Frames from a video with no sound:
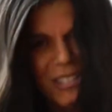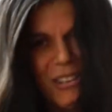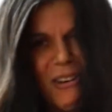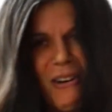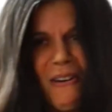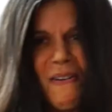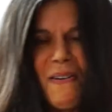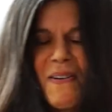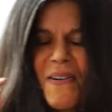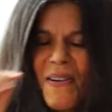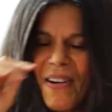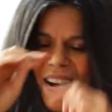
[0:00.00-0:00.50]

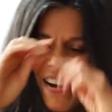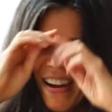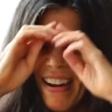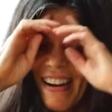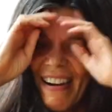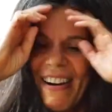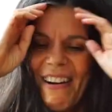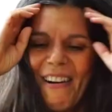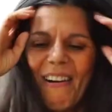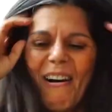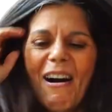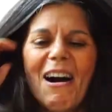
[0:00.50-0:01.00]
So
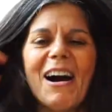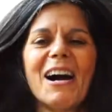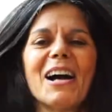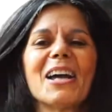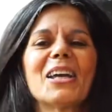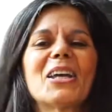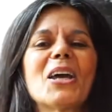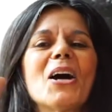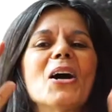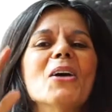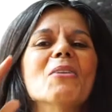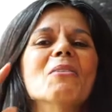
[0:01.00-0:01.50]

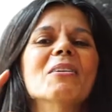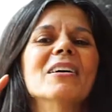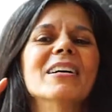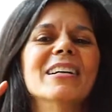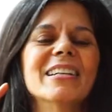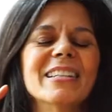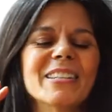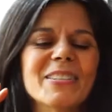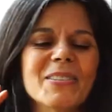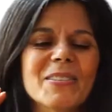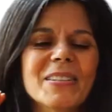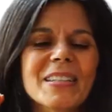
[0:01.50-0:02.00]
I go
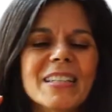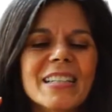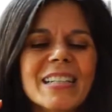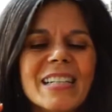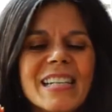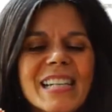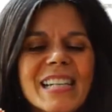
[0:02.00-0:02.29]
in